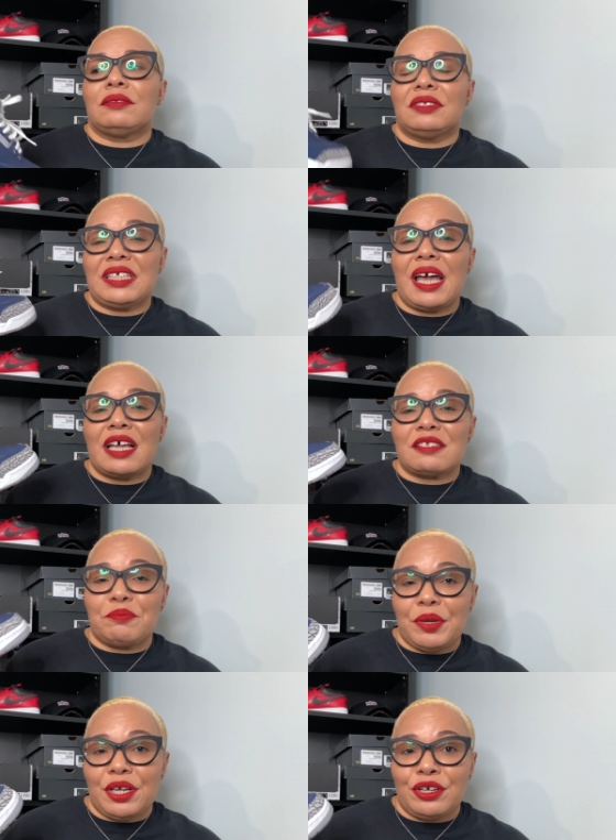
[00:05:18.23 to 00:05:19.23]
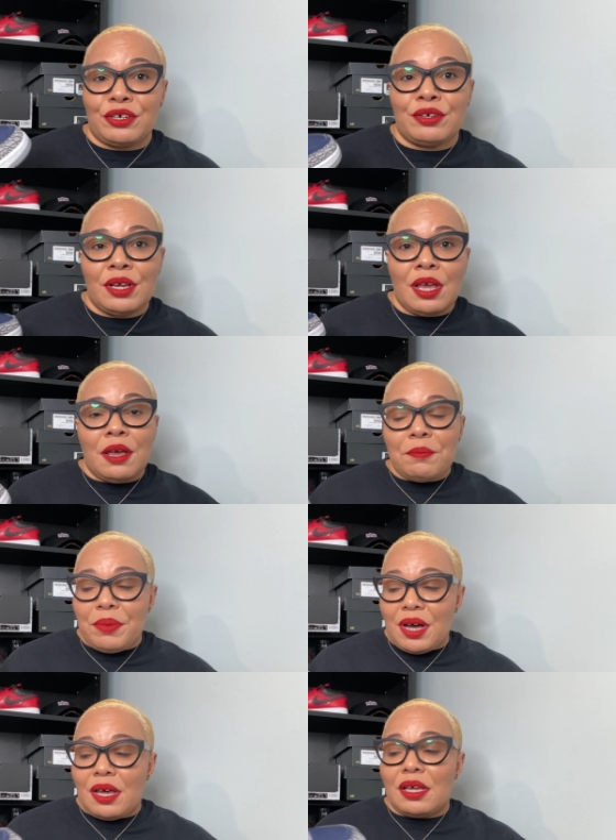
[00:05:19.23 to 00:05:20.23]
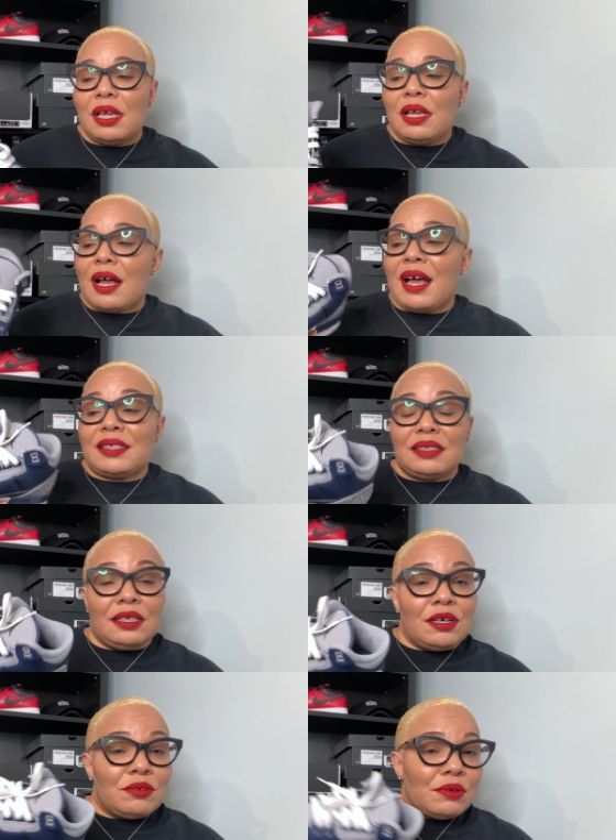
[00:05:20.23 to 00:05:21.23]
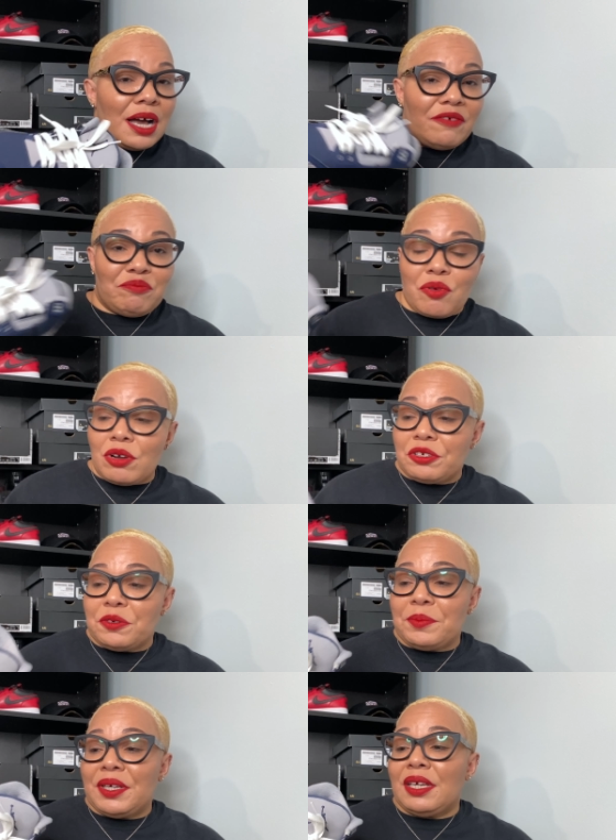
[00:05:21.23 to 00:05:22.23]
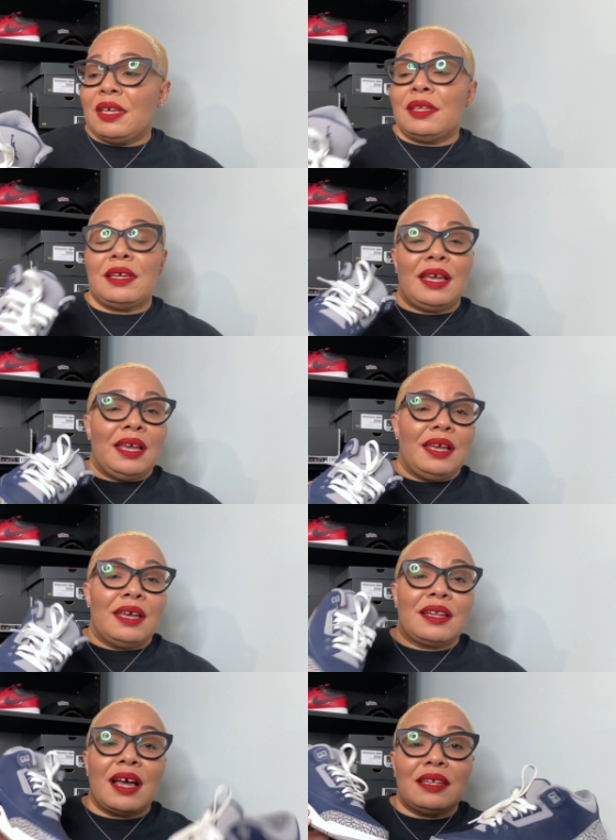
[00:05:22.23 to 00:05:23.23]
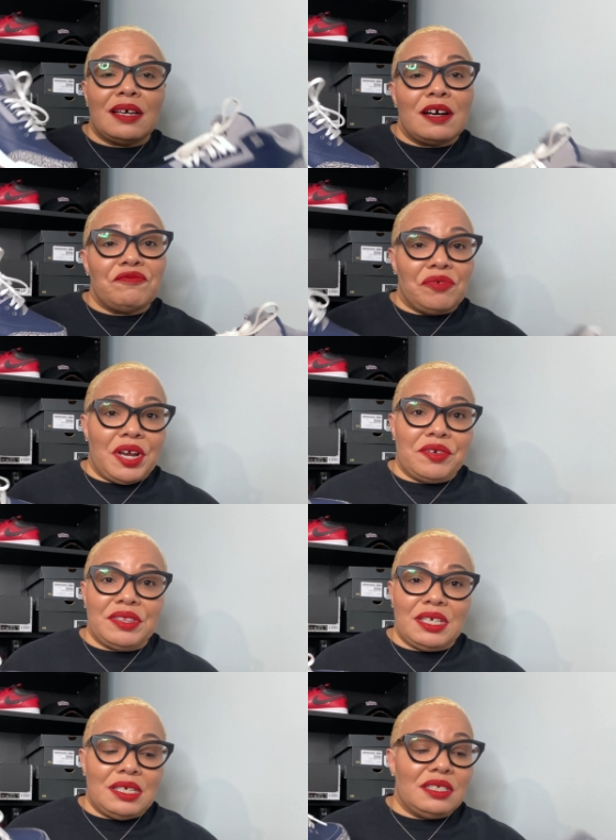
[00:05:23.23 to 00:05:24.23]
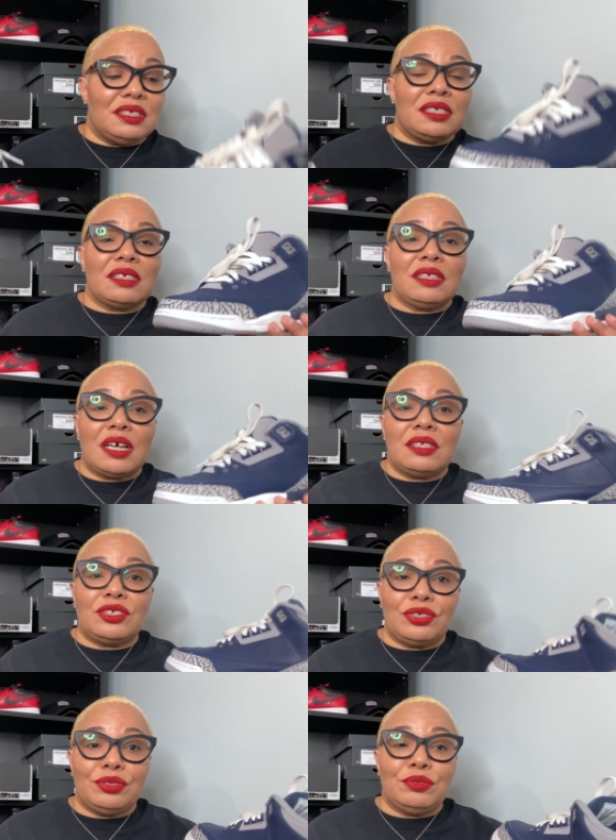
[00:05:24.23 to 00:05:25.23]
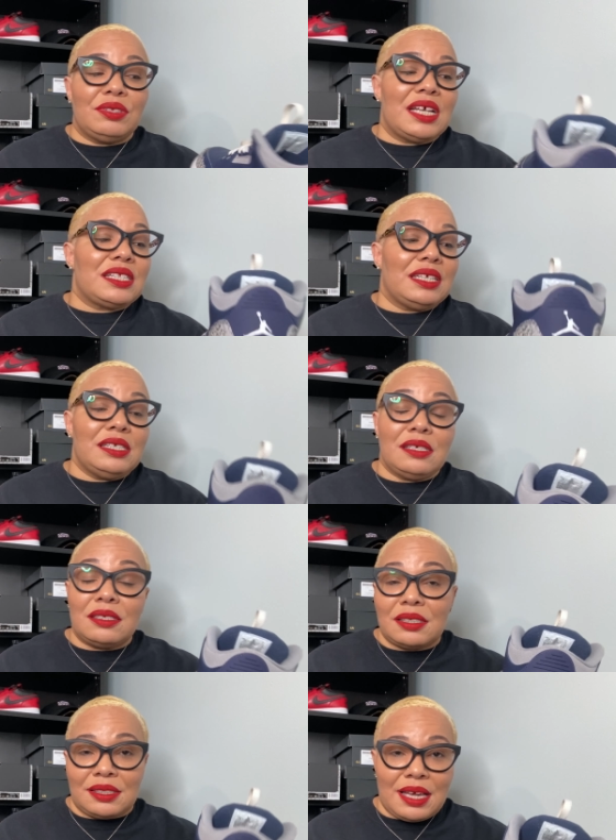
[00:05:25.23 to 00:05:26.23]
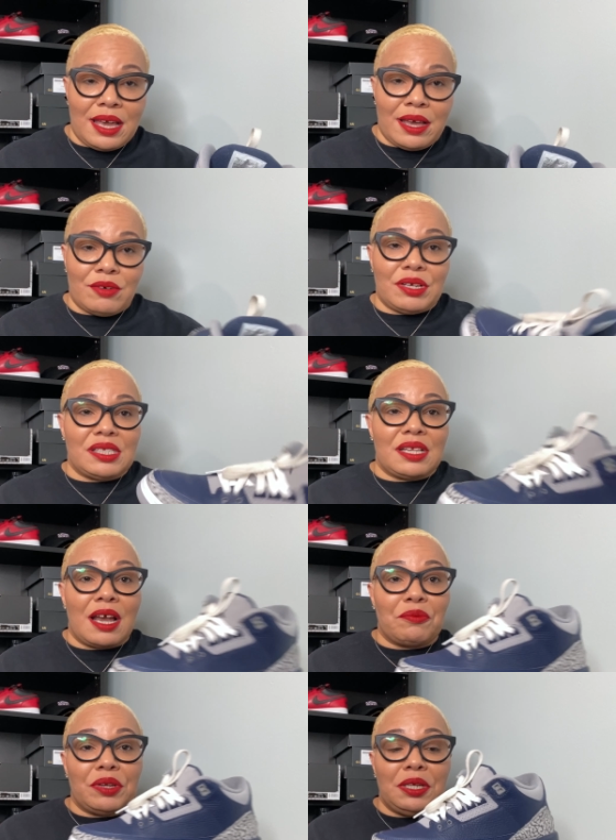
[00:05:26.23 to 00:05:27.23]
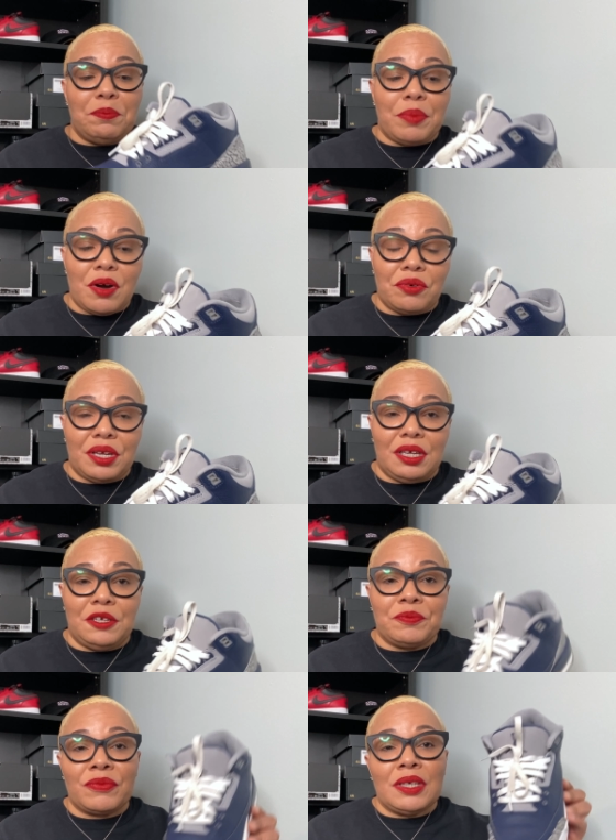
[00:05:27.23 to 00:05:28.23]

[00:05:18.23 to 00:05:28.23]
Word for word: size bigger, but I still, I've broken them in and I love wearing these. This is another shoe that's easy to style. It's not really bulky.